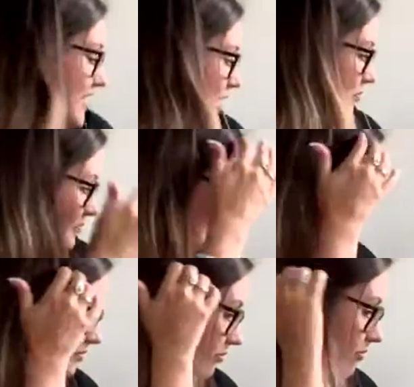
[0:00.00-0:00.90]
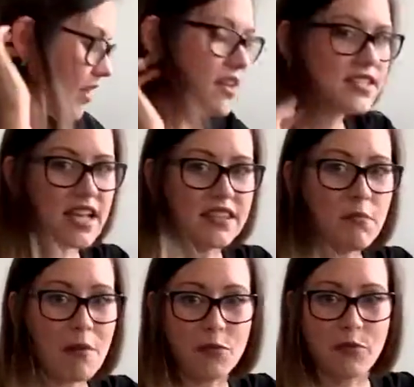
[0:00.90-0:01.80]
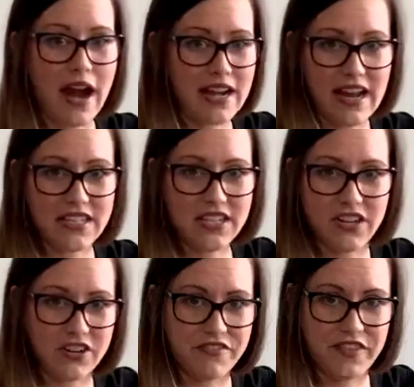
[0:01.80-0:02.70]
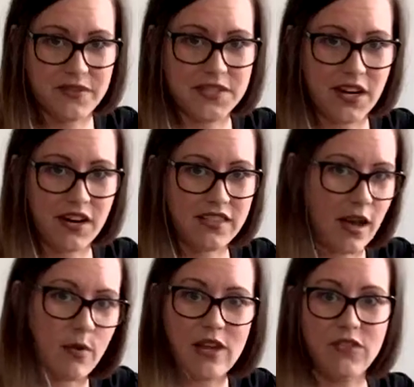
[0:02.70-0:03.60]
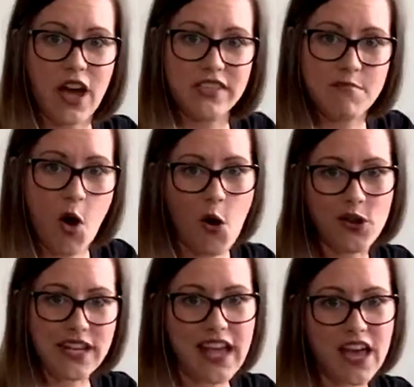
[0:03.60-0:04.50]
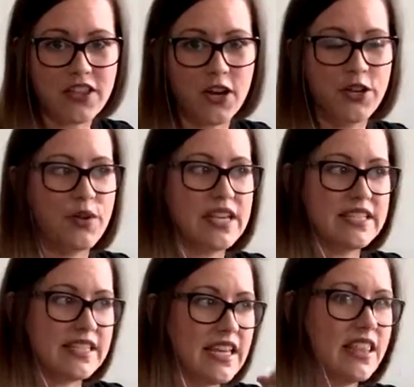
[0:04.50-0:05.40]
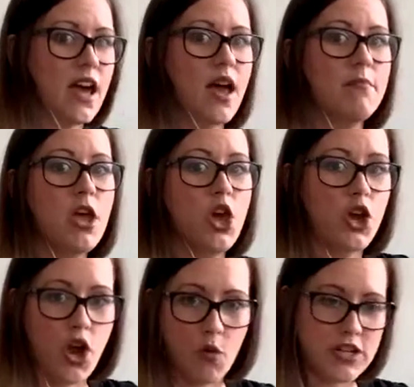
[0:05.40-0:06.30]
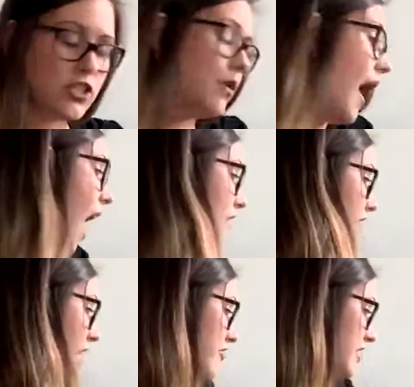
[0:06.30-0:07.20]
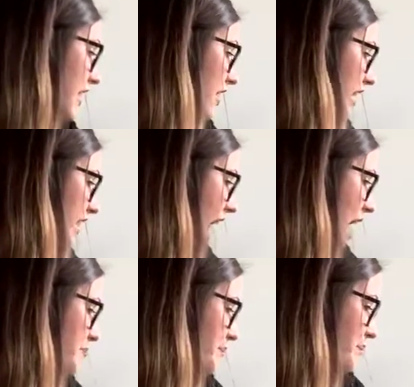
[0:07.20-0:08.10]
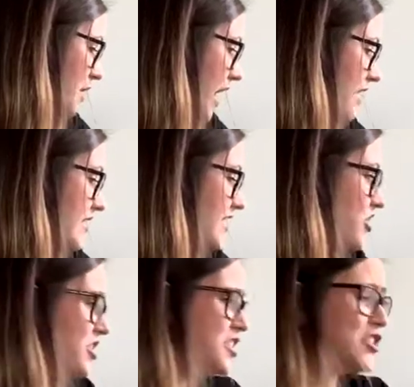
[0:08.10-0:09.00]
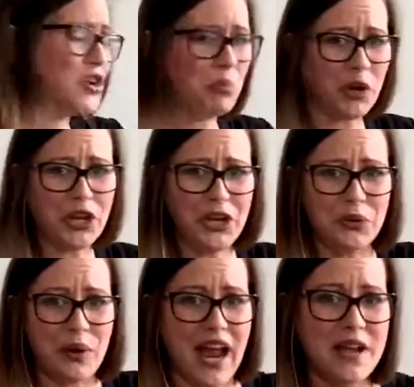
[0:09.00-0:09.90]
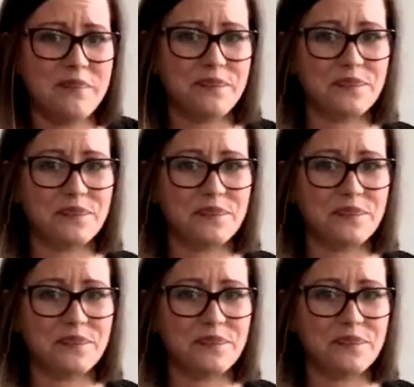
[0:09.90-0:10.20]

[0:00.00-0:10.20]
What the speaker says: So set them up right next to your diffuser. That way you've got them all together, you can see them, know what you have, everything like that. And it's just super cute, right?